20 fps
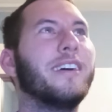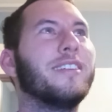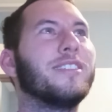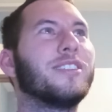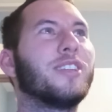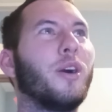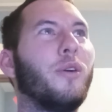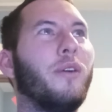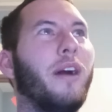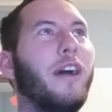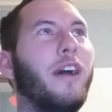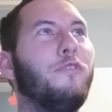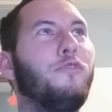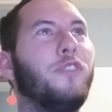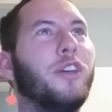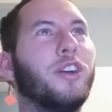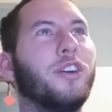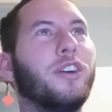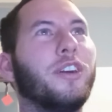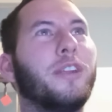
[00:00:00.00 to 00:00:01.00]
So I
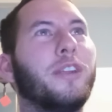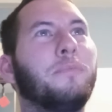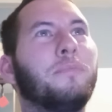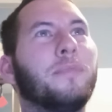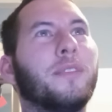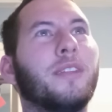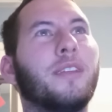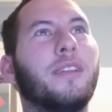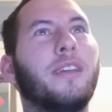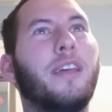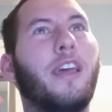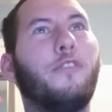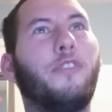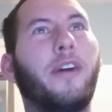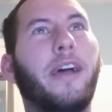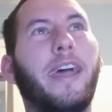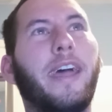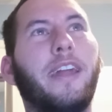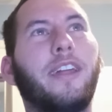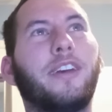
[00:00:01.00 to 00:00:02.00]
figured if
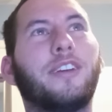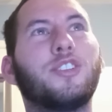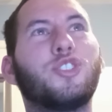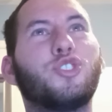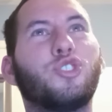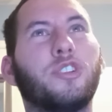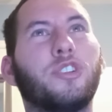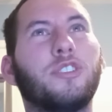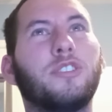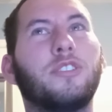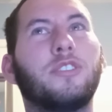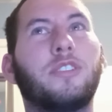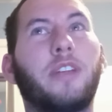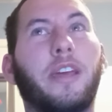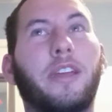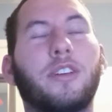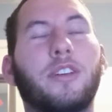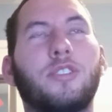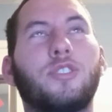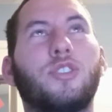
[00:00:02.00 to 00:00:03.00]
I had a construction
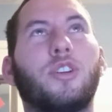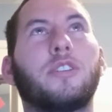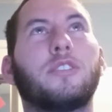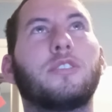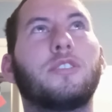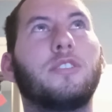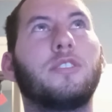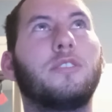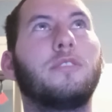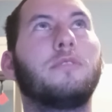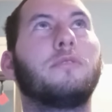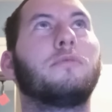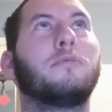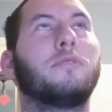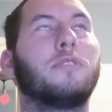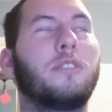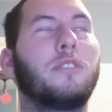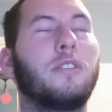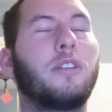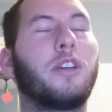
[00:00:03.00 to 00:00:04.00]
like construction
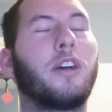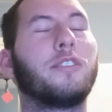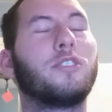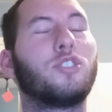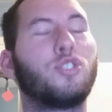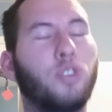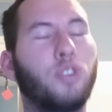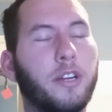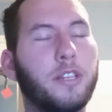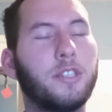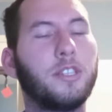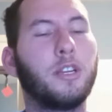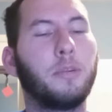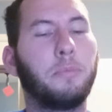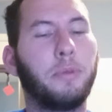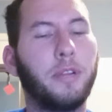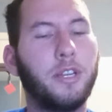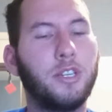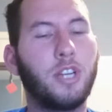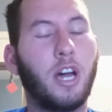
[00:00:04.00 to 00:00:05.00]
construction
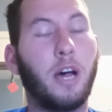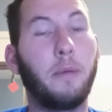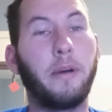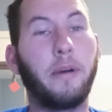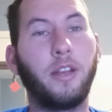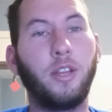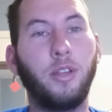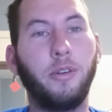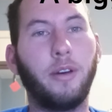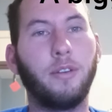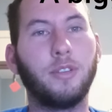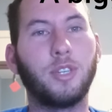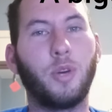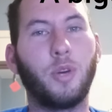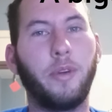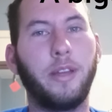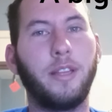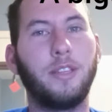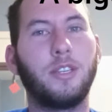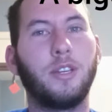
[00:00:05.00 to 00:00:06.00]
debris job I knew I was
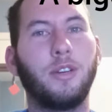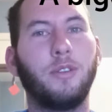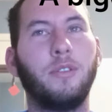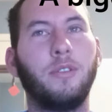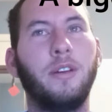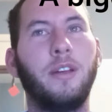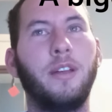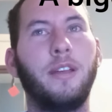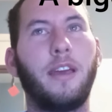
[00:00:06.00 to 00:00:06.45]
going to,